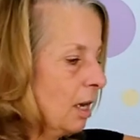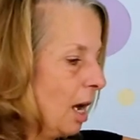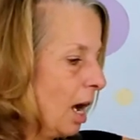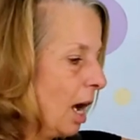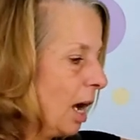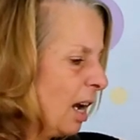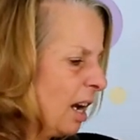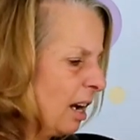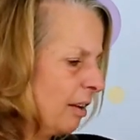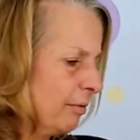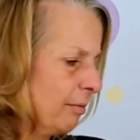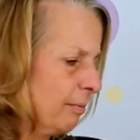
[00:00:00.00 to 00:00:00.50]

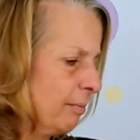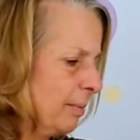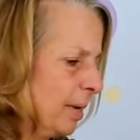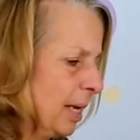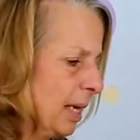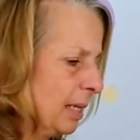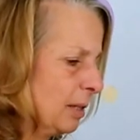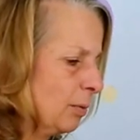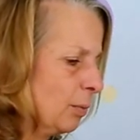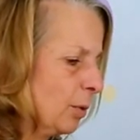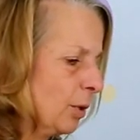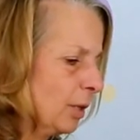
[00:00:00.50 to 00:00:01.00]
I haven't
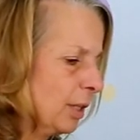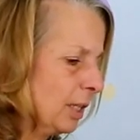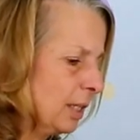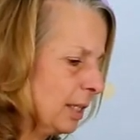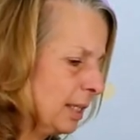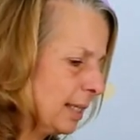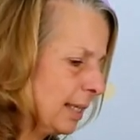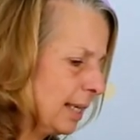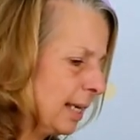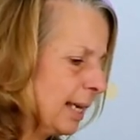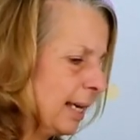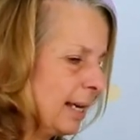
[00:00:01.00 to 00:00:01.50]
made one
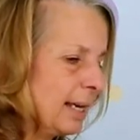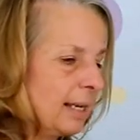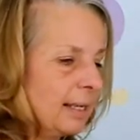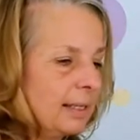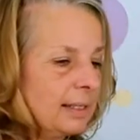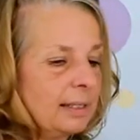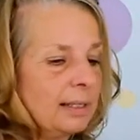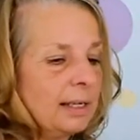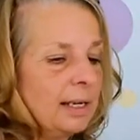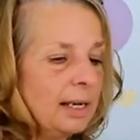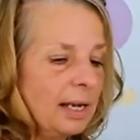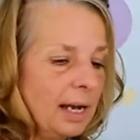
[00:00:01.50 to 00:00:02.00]
in
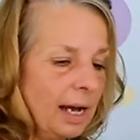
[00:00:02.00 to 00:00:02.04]
years.